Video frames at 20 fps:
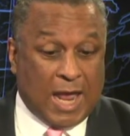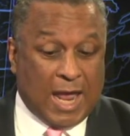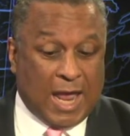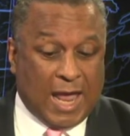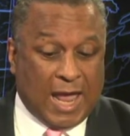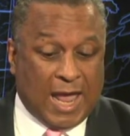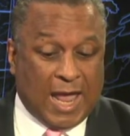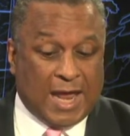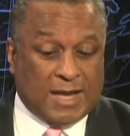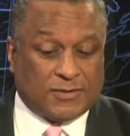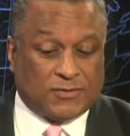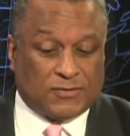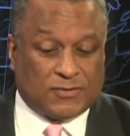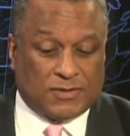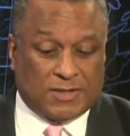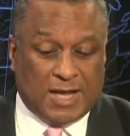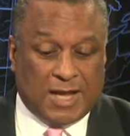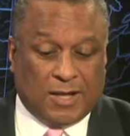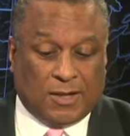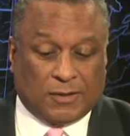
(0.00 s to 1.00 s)
and
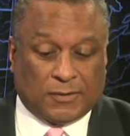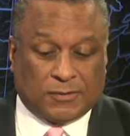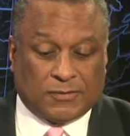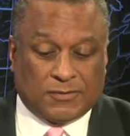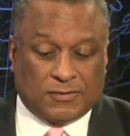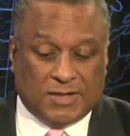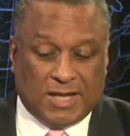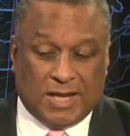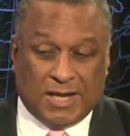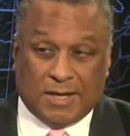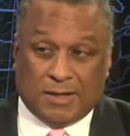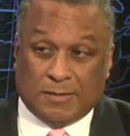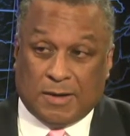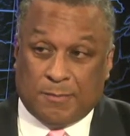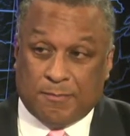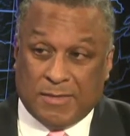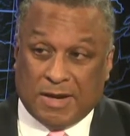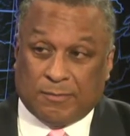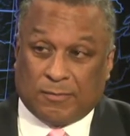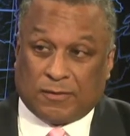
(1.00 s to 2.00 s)
still stay
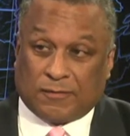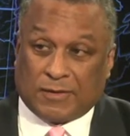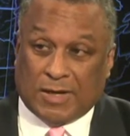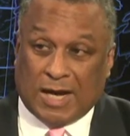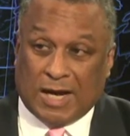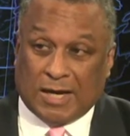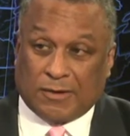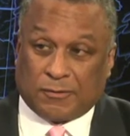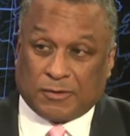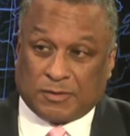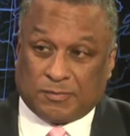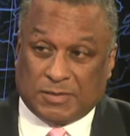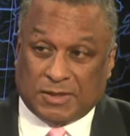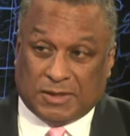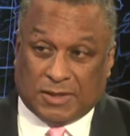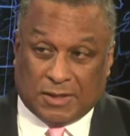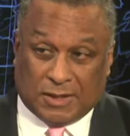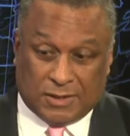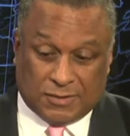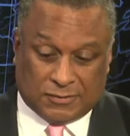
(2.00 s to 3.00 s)
a member of Congress
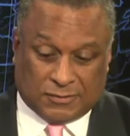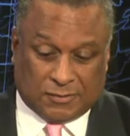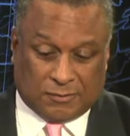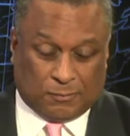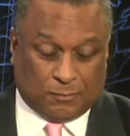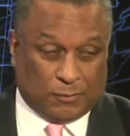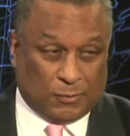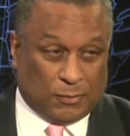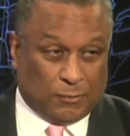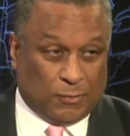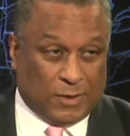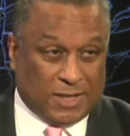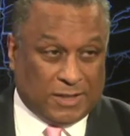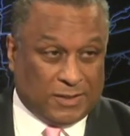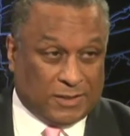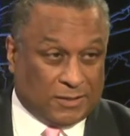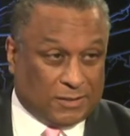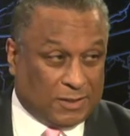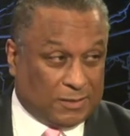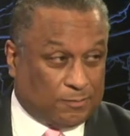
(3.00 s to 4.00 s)
because the, way
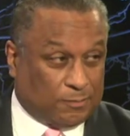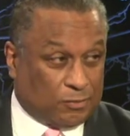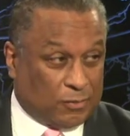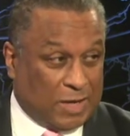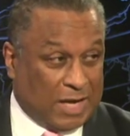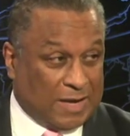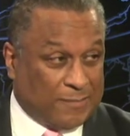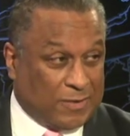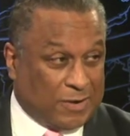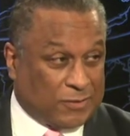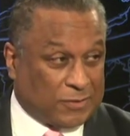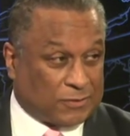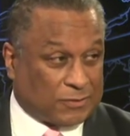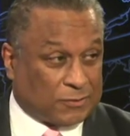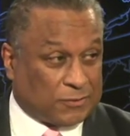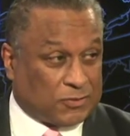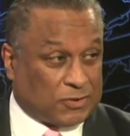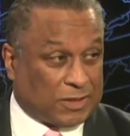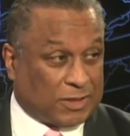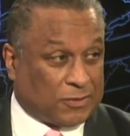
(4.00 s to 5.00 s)
that the primaries
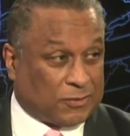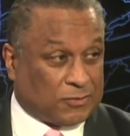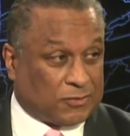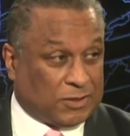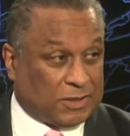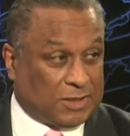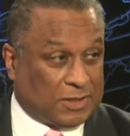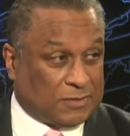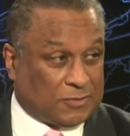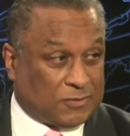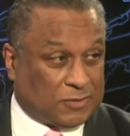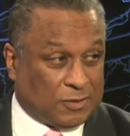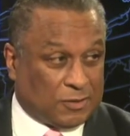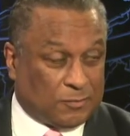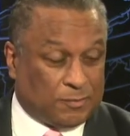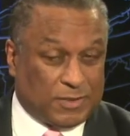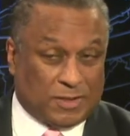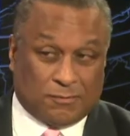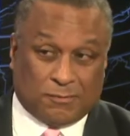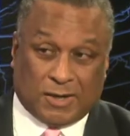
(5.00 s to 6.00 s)
are jiggered, she can
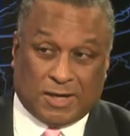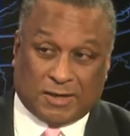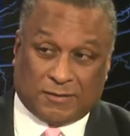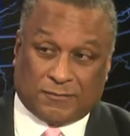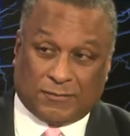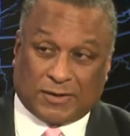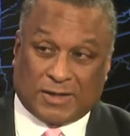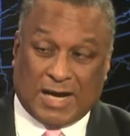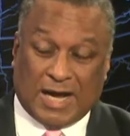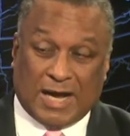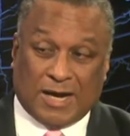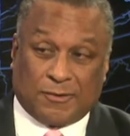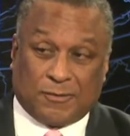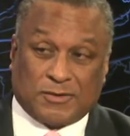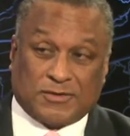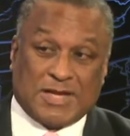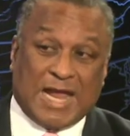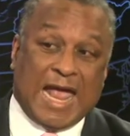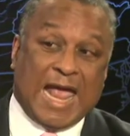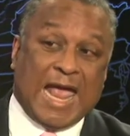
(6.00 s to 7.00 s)
still be running for
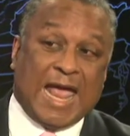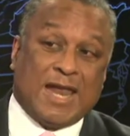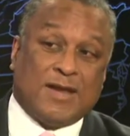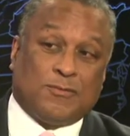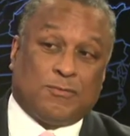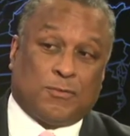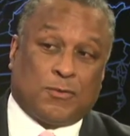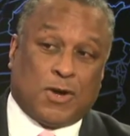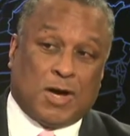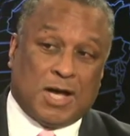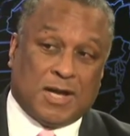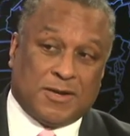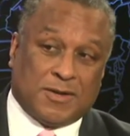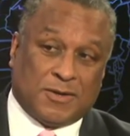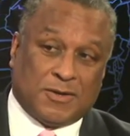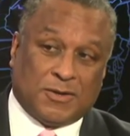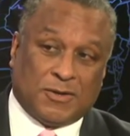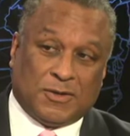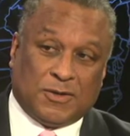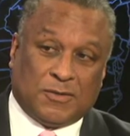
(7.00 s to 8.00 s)
Congress and run
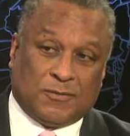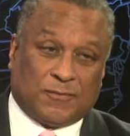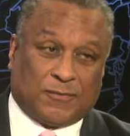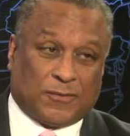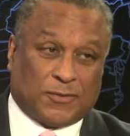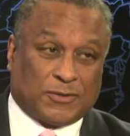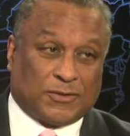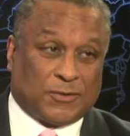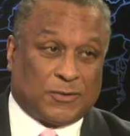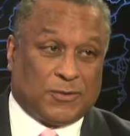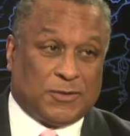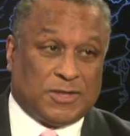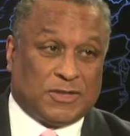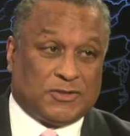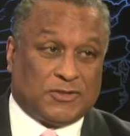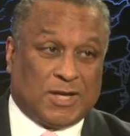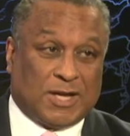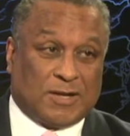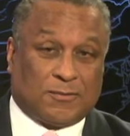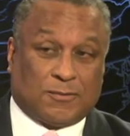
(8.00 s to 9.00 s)
for Attorney
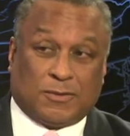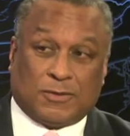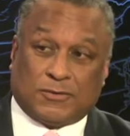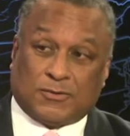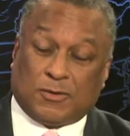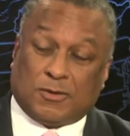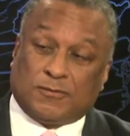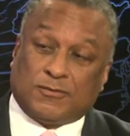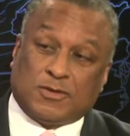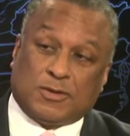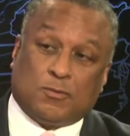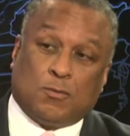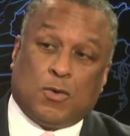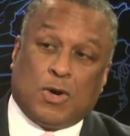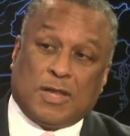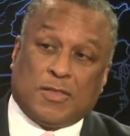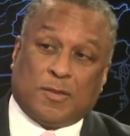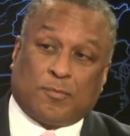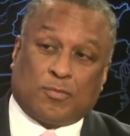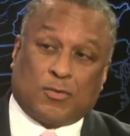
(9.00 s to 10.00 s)
General. So mm -hmm. if she mm-hmm.
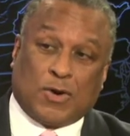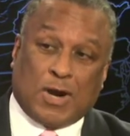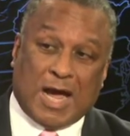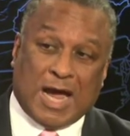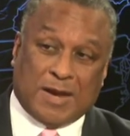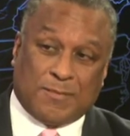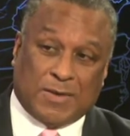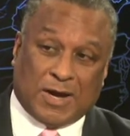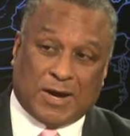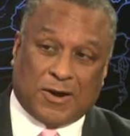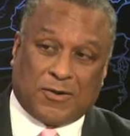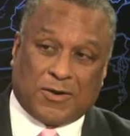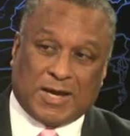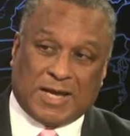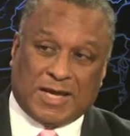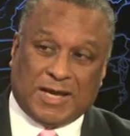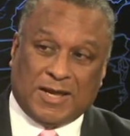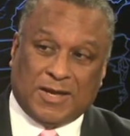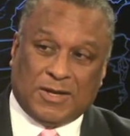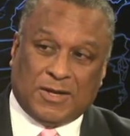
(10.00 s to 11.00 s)
won the
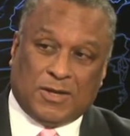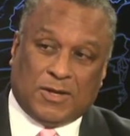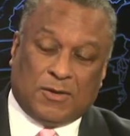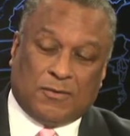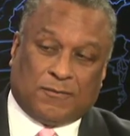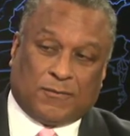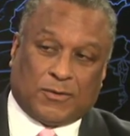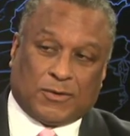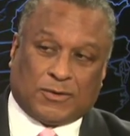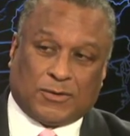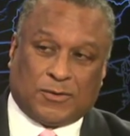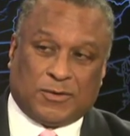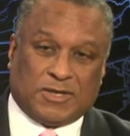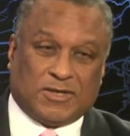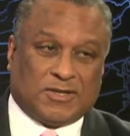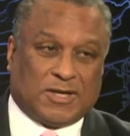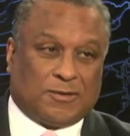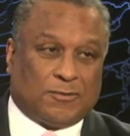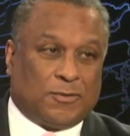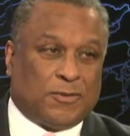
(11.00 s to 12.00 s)
primary mm -hmm. for Attorney
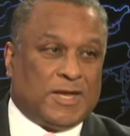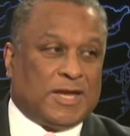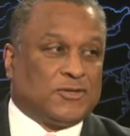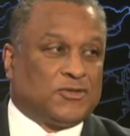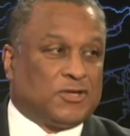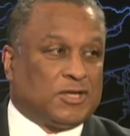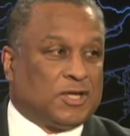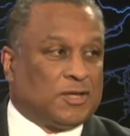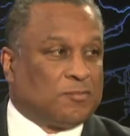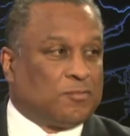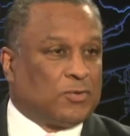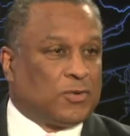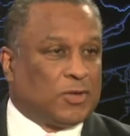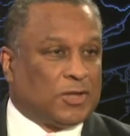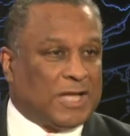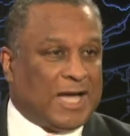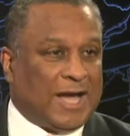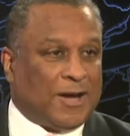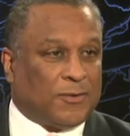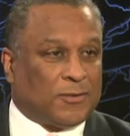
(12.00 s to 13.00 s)
General, then she could
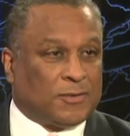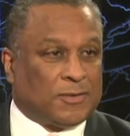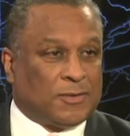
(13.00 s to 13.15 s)
pull out.